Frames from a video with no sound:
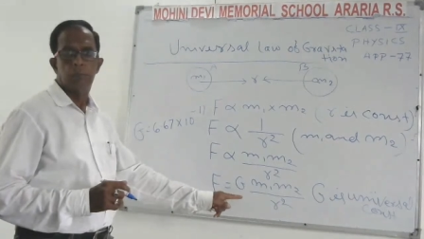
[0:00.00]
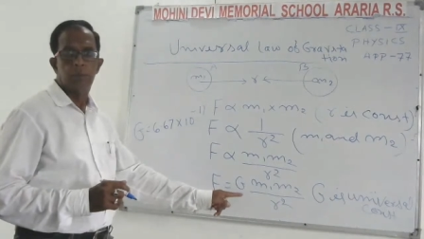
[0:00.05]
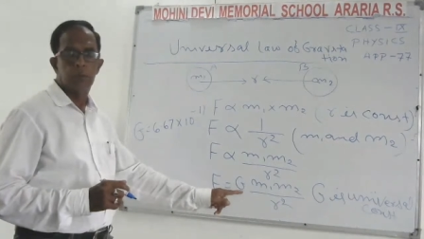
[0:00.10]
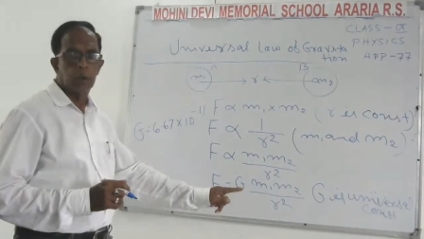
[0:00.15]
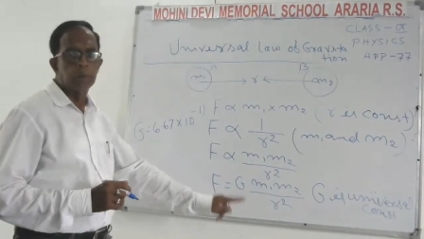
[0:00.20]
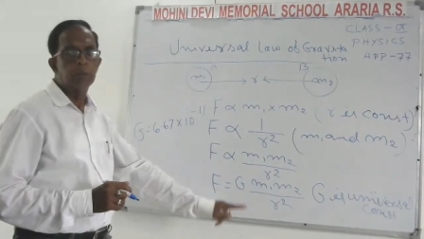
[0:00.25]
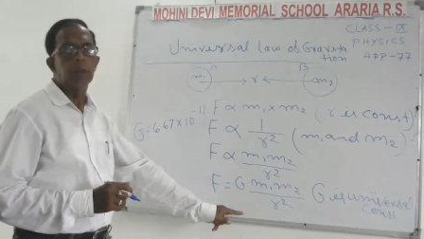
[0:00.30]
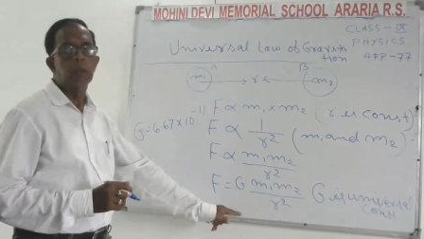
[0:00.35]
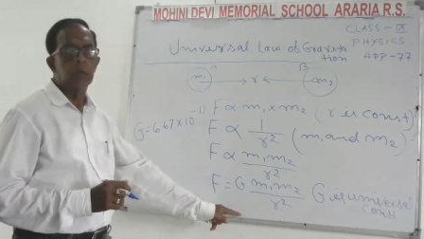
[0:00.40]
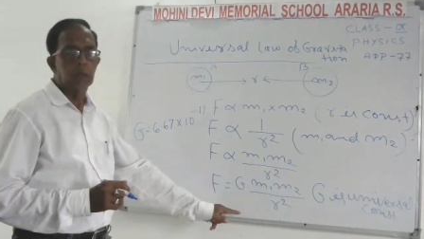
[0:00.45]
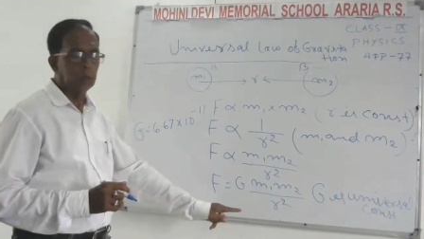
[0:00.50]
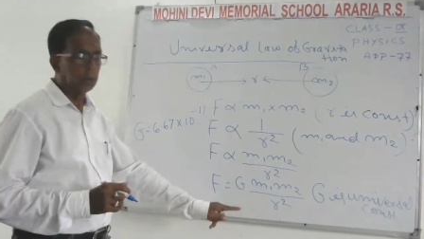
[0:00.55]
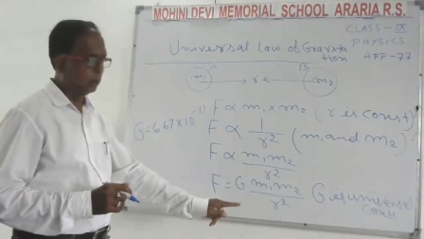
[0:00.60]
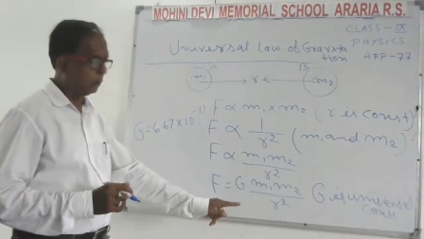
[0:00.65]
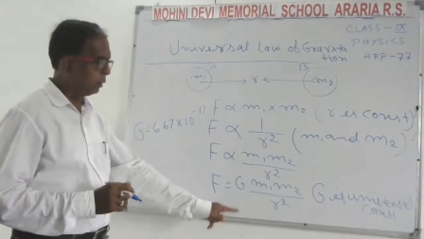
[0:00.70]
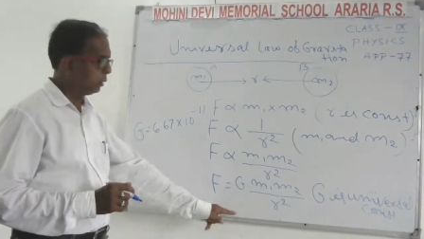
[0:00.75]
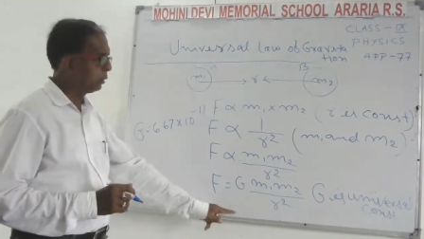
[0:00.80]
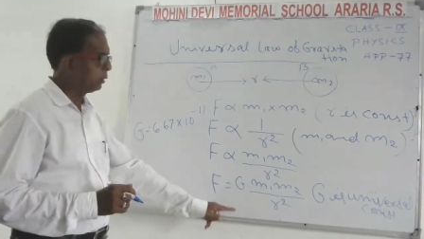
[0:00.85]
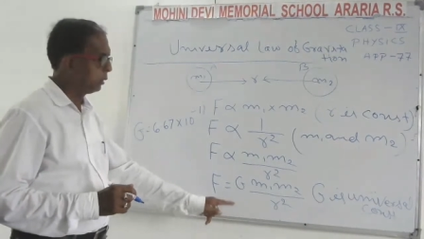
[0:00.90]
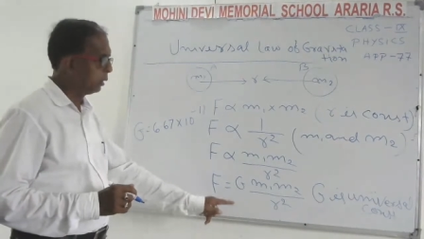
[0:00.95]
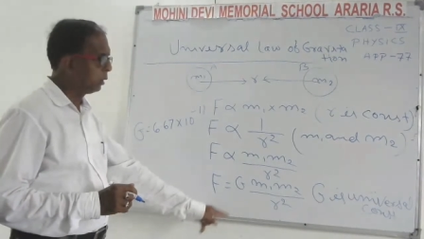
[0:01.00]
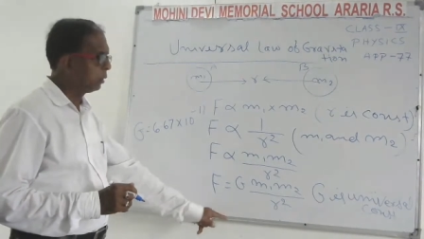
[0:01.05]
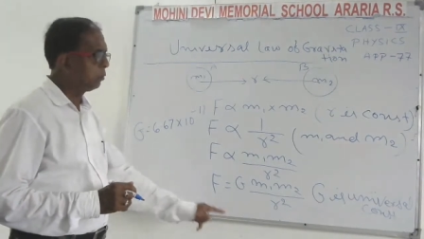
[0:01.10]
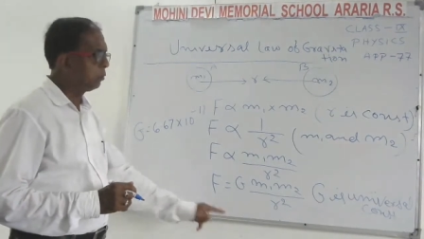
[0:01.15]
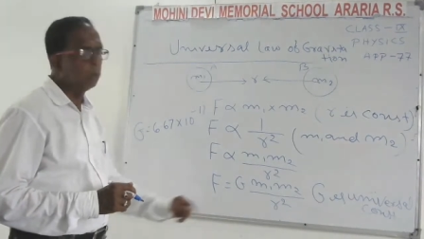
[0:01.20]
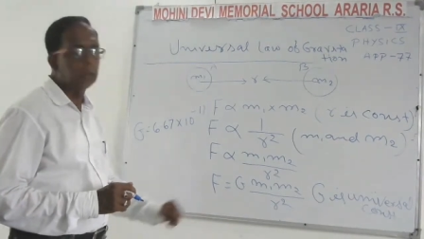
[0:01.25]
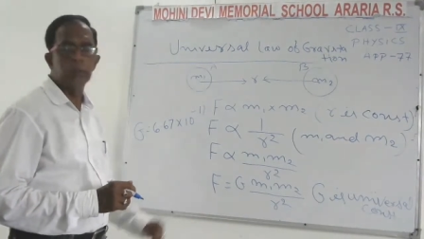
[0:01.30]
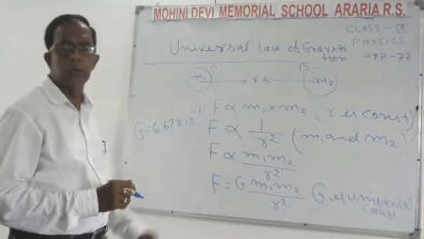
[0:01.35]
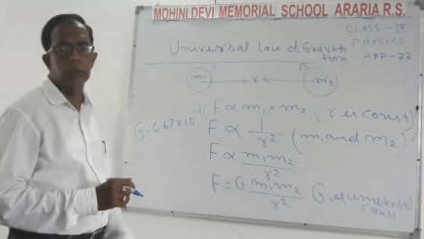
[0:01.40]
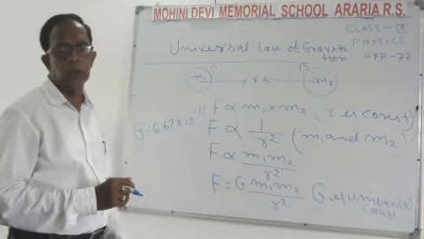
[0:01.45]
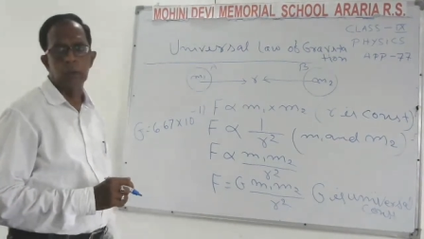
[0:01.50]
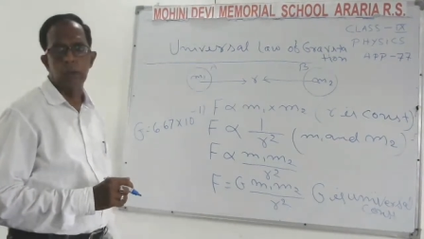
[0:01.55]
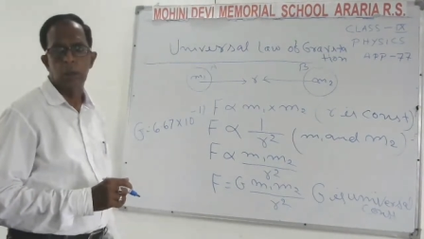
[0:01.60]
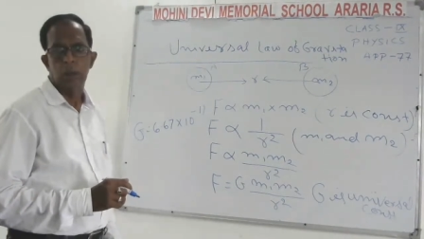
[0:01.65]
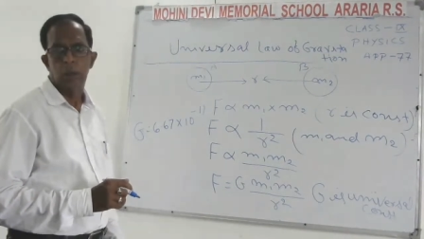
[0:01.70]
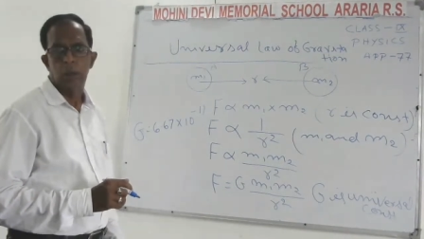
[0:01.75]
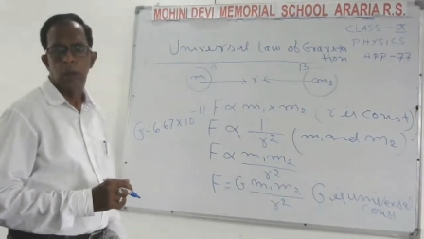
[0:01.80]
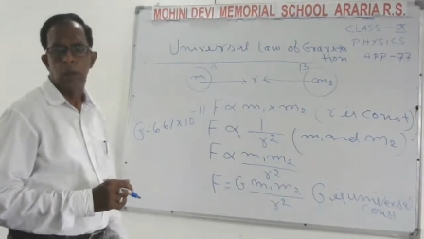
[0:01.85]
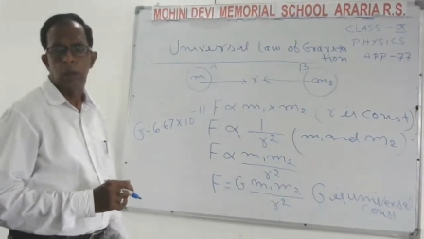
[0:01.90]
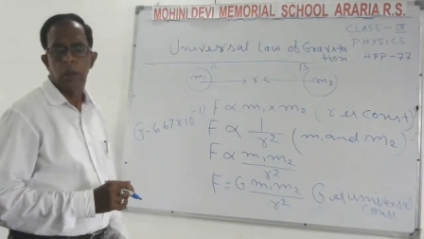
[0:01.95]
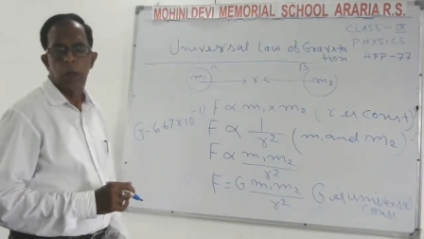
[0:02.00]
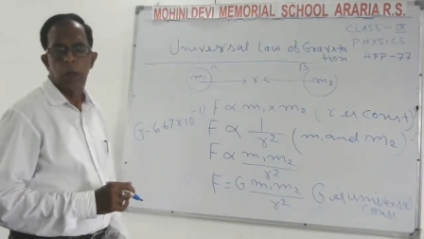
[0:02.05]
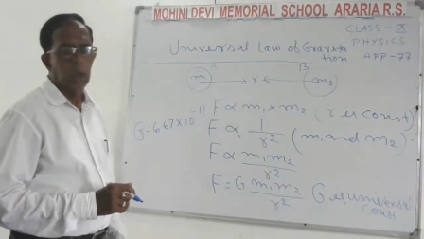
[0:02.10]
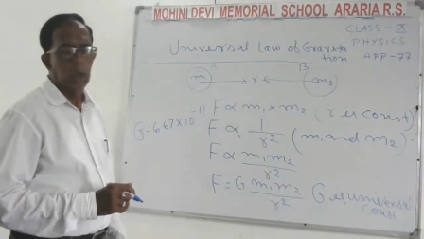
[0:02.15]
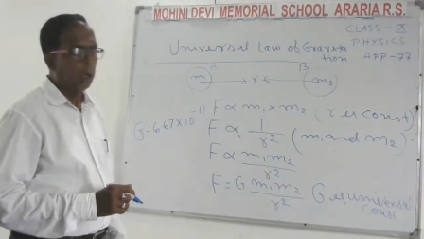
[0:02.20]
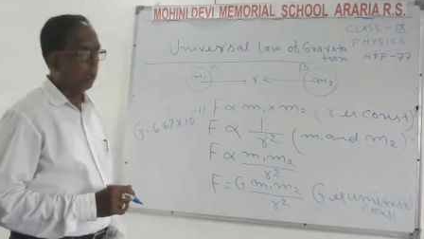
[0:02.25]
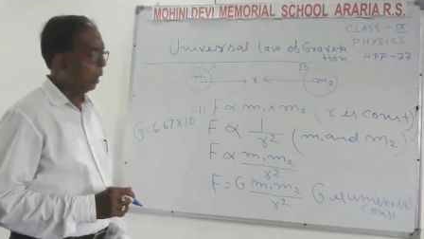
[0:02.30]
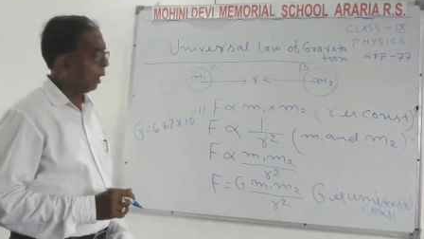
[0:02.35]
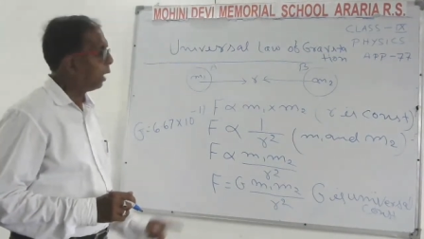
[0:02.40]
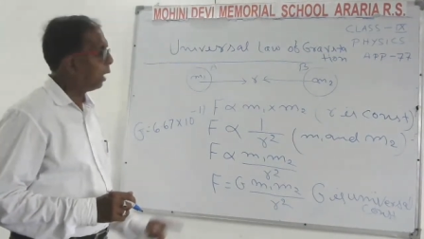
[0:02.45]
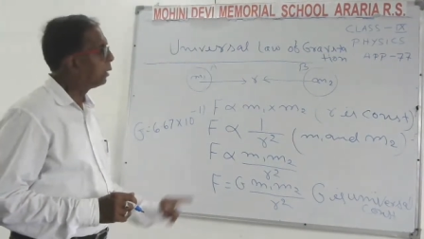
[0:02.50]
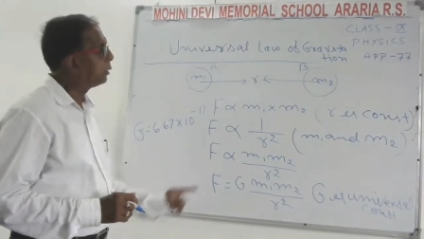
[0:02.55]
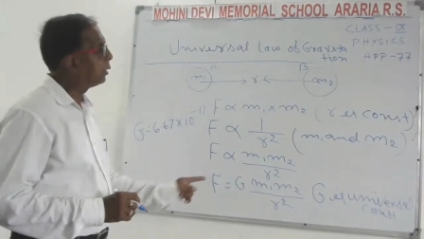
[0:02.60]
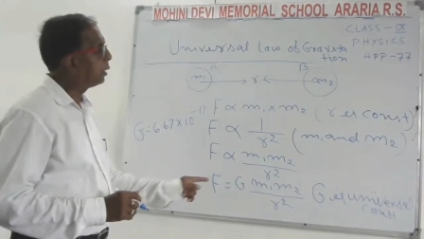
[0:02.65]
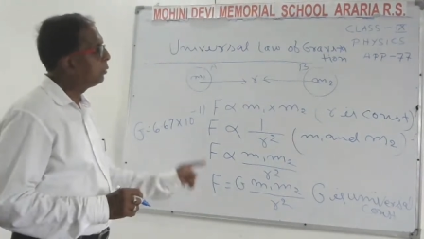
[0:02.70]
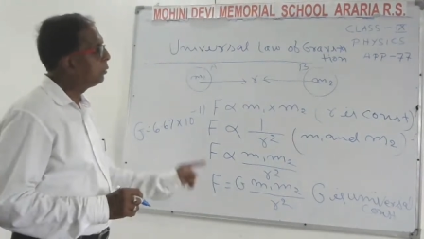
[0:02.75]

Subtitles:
from here, this equation. And